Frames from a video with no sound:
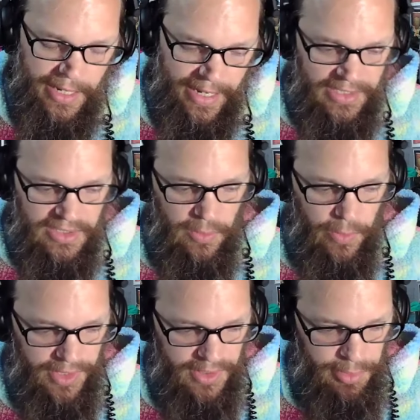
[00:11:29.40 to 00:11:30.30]
ashley
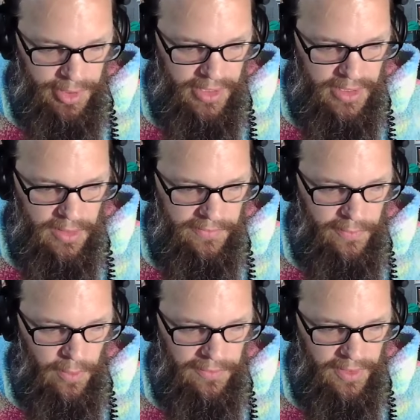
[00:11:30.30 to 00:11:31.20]
wanted to bring it to the
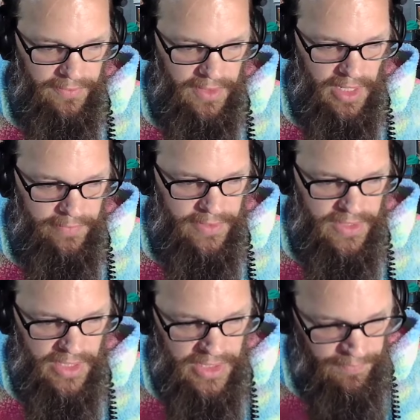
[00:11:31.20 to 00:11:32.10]
forefront of the
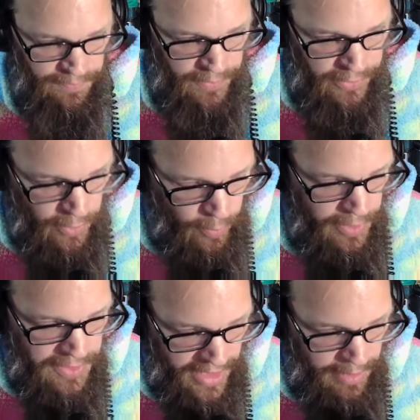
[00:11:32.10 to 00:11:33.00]
conversation so
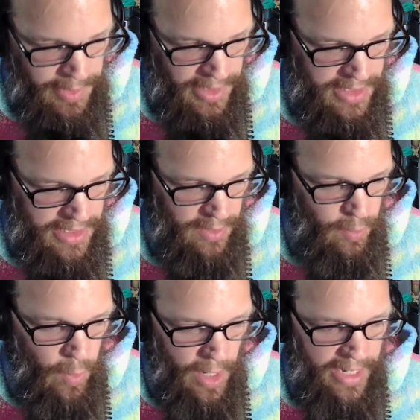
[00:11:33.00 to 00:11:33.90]
with that being
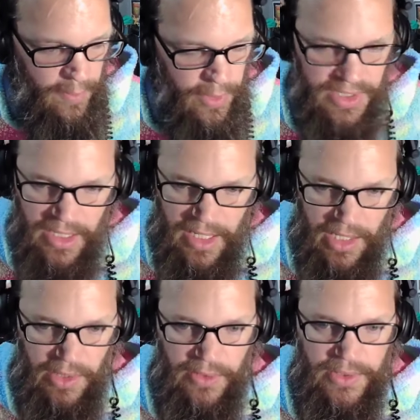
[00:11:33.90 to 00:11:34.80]
said why was it
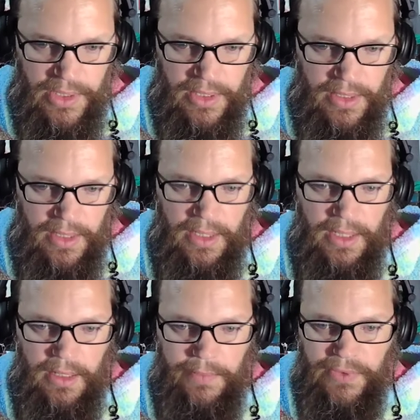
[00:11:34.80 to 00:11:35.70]
aired
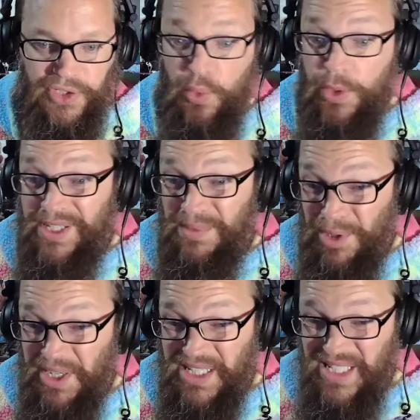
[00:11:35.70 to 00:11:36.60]
she wanted to
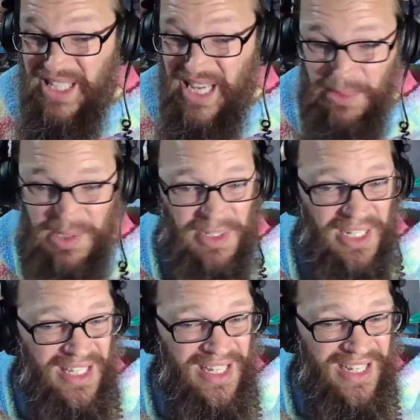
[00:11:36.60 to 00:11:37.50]
bring it to the cameras, but
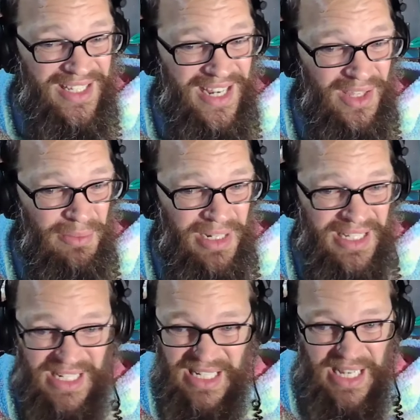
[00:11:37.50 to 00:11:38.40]
doesn't necessarily mean
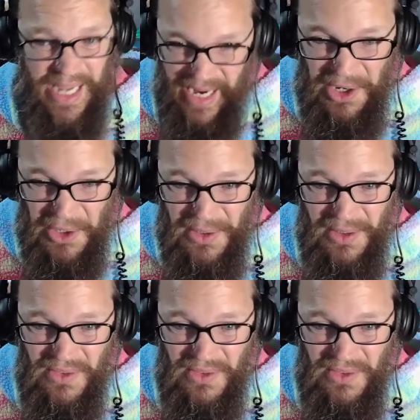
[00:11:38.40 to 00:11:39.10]
it needs to air.